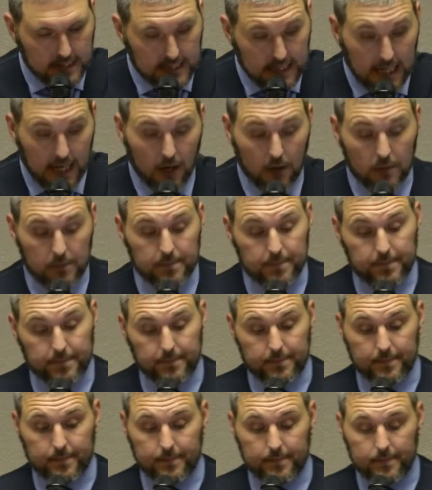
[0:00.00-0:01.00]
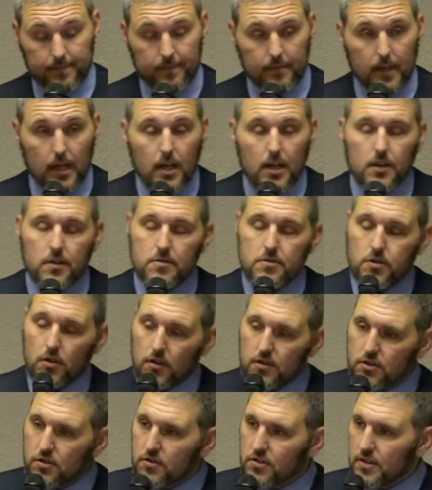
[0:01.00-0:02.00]
Now, there's
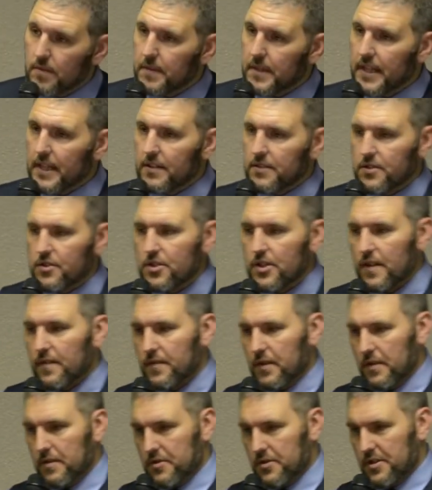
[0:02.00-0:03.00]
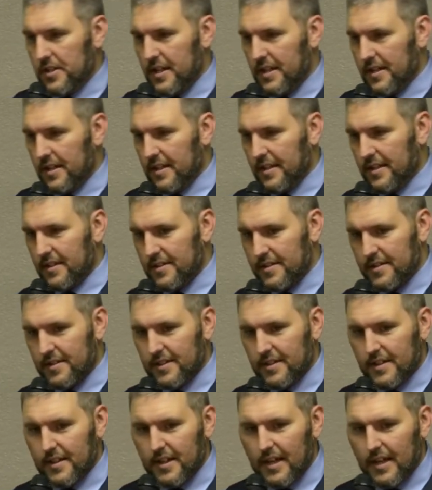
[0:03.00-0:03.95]
also something else that you have to understand in this.